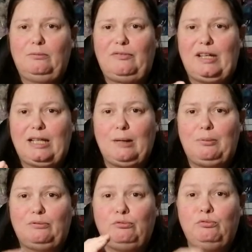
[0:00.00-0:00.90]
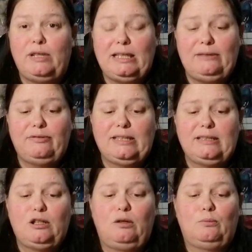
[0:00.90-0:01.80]
We've had a couple of really
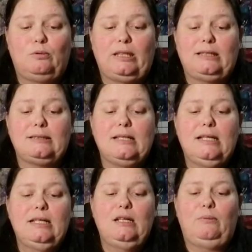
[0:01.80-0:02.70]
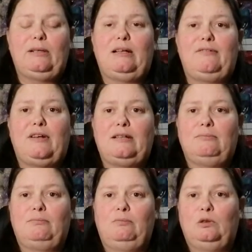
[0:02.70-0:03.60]
freezing cold mornings where like
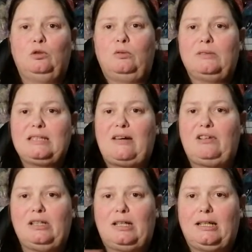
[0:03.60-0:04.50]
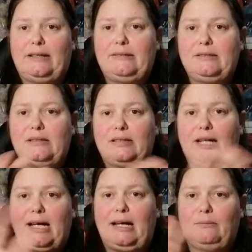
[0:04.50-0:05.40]
the lawn was covered in ice and the
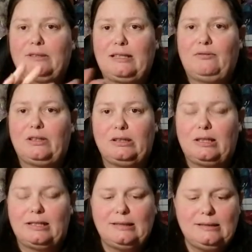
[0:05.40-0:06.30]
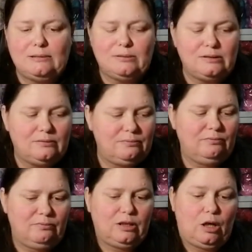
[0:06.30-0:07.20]
car was covered in ice, and it was
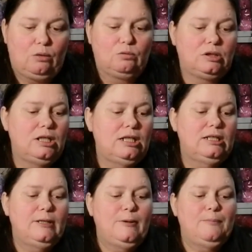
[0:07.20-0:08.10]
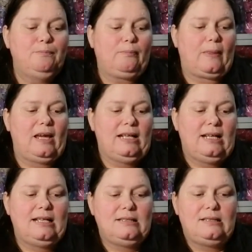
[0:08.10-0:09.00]
cold.
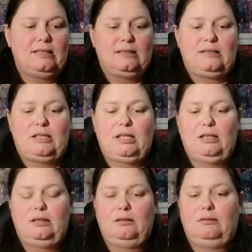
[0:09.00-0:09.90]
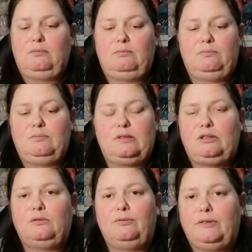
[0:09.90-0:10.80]
And as it's
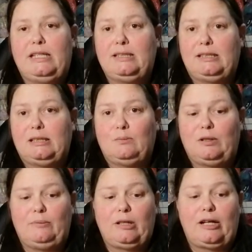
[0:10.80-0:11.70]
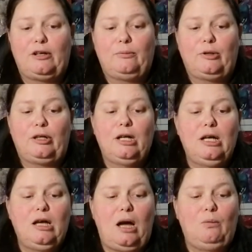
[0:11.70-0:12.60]
still freezing in the morning when I go to work,
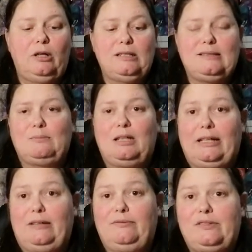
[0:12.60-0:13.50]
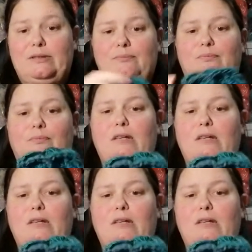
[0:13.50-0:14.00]
I wanted some gloves.